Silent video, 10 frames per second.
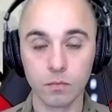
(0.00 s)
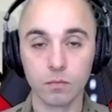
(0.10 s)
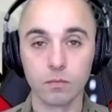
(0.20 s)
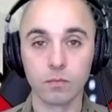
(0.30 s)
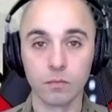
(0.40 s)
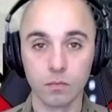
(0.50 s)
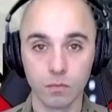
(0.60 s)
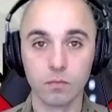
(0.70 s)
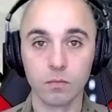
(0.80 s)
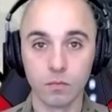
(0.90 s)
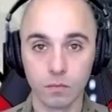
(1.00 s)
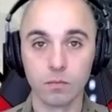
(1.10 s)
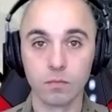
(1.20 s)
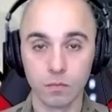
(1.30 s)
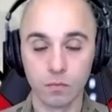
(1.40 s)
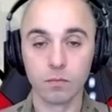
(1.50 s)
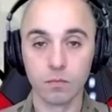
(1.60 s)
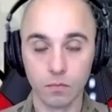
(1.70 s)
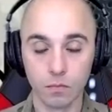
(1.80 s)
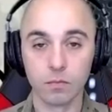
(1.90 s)

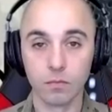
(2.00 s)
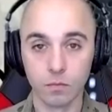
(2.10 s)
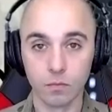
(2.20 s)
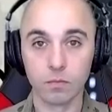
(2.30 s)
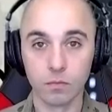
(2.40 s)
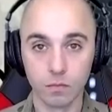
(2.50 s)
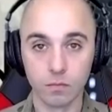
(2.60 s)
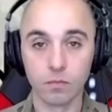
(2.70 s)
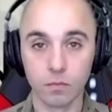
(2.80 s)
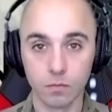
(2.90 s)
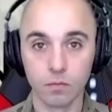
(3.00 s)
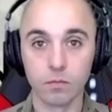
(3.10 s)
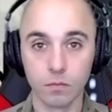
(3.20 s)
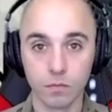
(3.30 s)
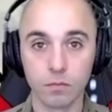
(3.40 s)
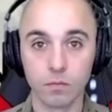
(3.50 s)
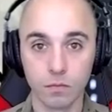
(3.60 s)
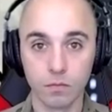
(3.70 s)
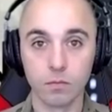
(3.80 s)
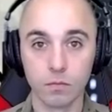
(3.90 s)

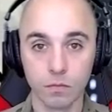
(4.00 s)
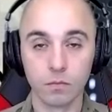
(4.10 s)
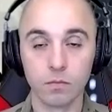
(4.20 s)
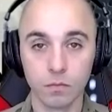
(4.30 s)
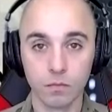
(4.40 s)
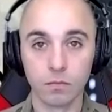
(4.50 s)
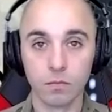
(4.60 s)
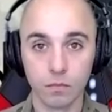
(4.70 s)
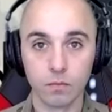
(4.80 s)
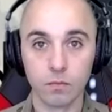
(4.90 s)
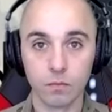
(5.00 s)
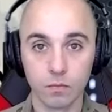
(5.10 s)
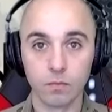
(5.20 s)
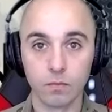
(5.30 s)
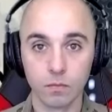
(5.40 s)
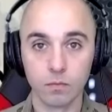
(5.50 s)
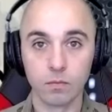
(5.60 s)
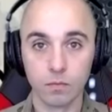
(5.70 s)
No words are spoken by the person on screen.